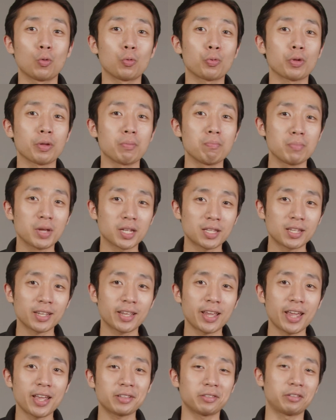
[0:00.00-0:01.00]
we
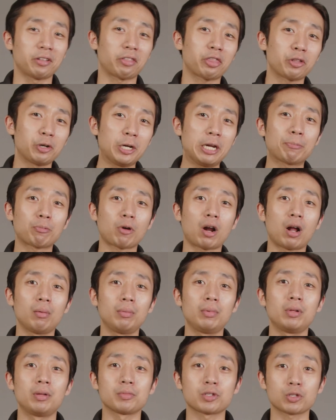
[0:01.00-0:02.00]
mitigate the 3
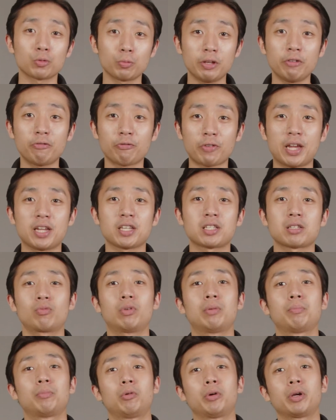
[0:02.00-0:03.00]
problems we face
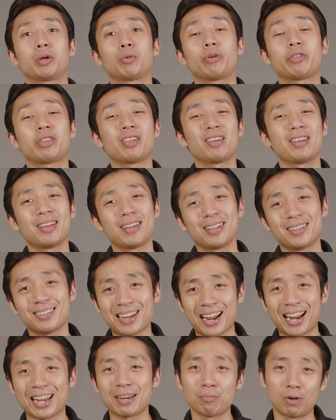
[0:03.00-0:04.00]
when brewing with
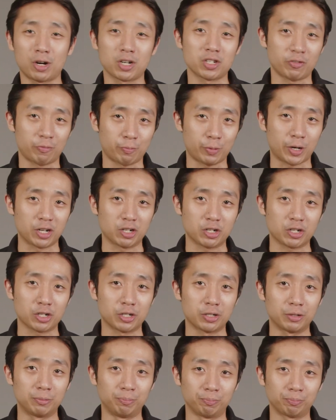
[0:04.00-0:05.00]
9 bars of pressure.